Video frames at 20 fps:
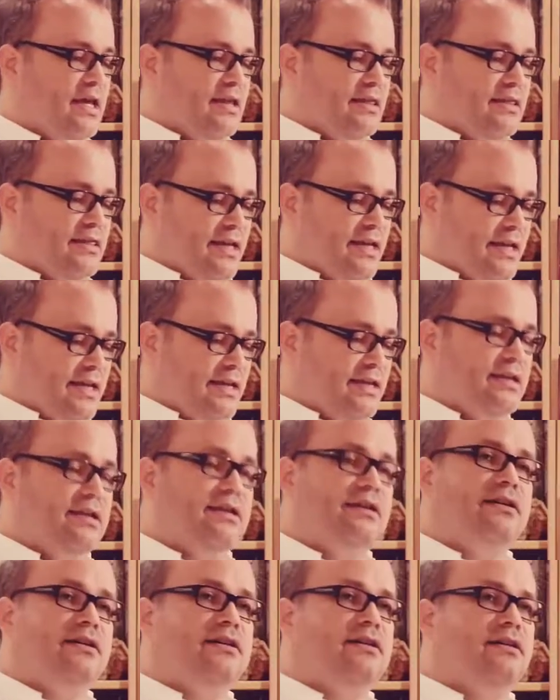
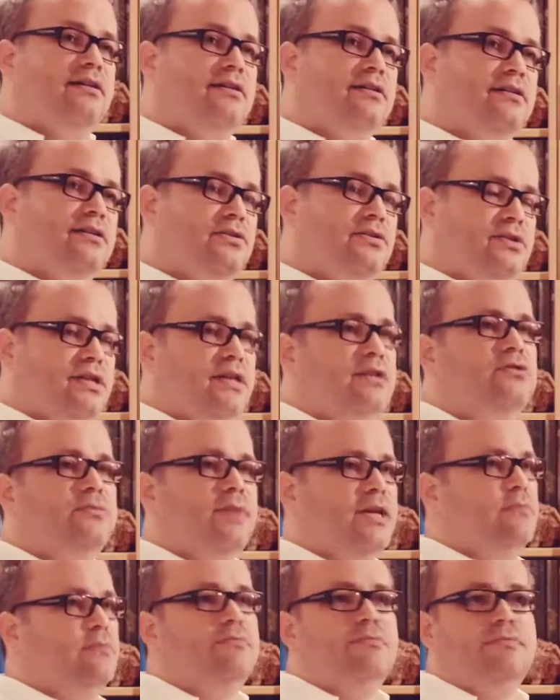then you tend to
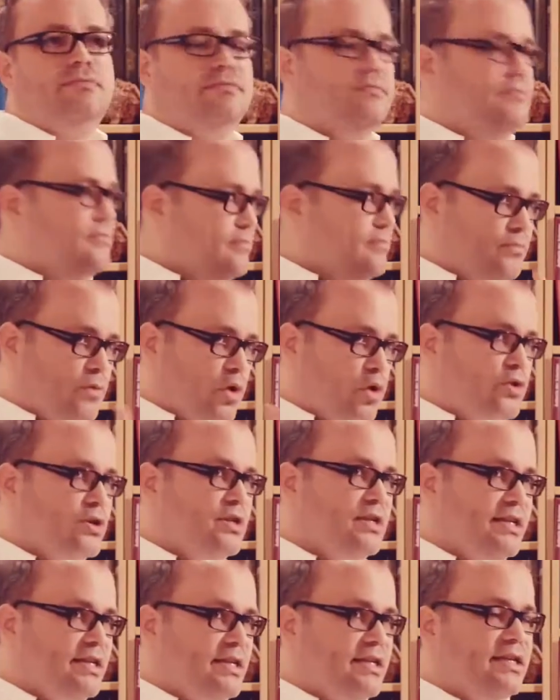make
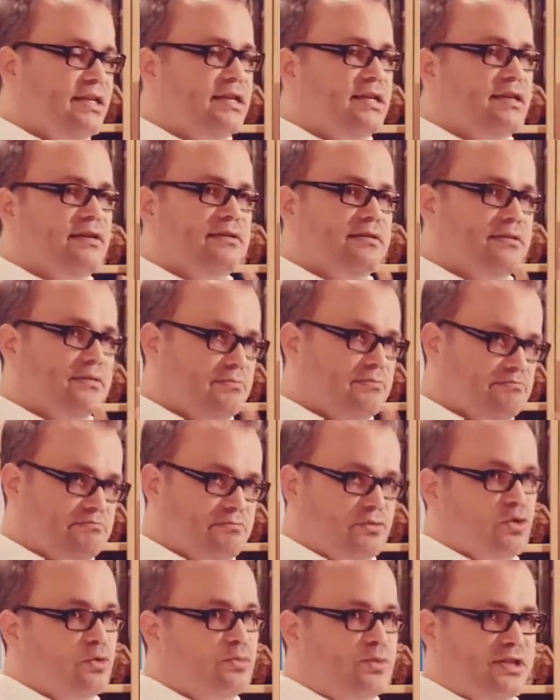morally
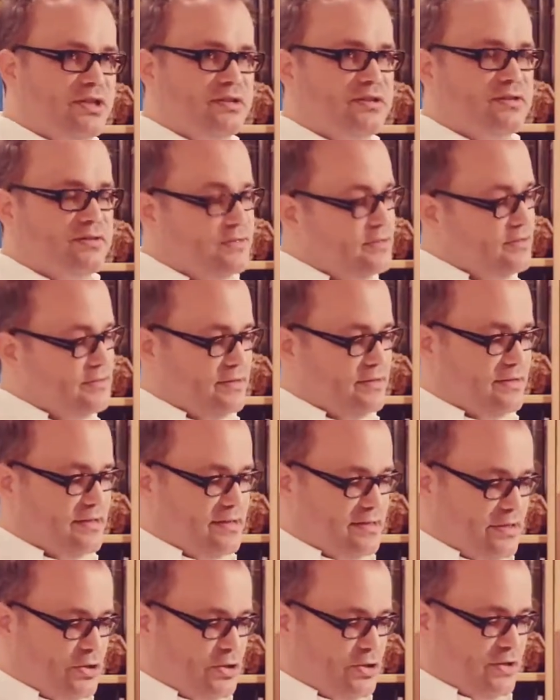dubious
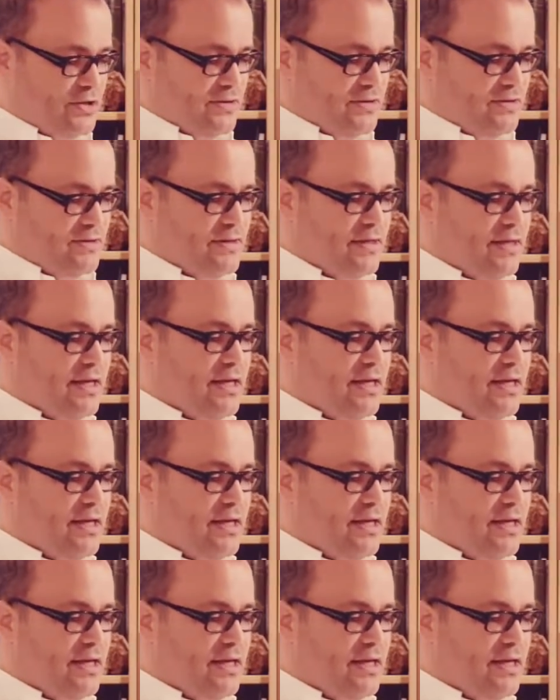decisions.